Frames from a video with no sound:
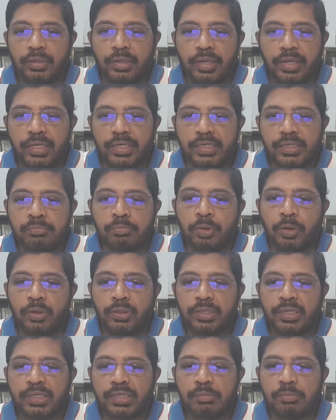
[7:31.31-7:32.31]
his book,
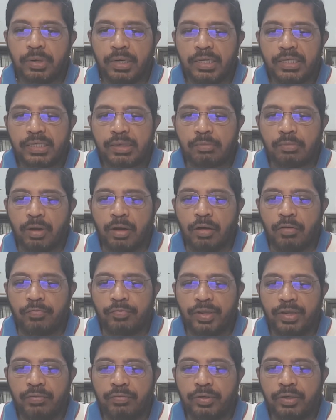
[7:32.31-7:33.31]
The Symbolism of
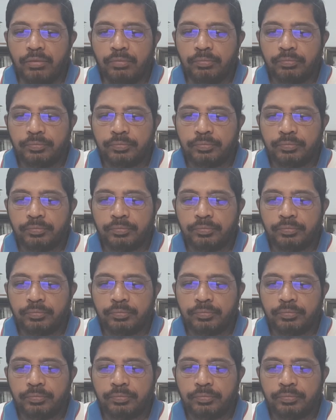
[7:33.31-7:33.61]
Evil,